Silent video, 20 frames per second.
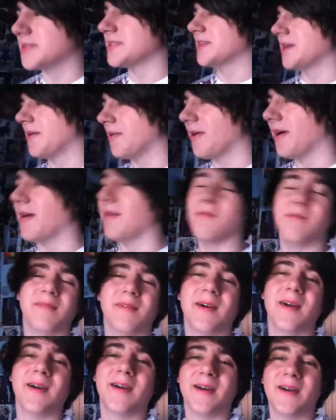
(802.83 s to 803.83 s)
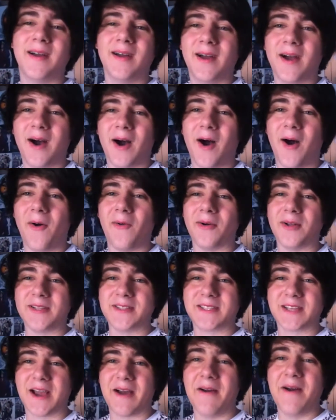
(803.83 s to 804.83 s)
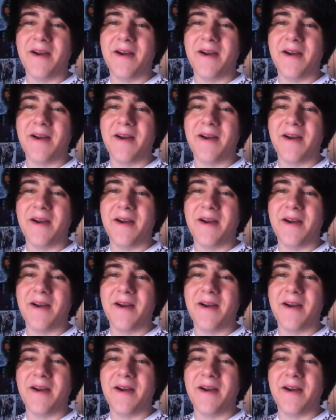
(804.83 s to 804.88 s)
So, oh, and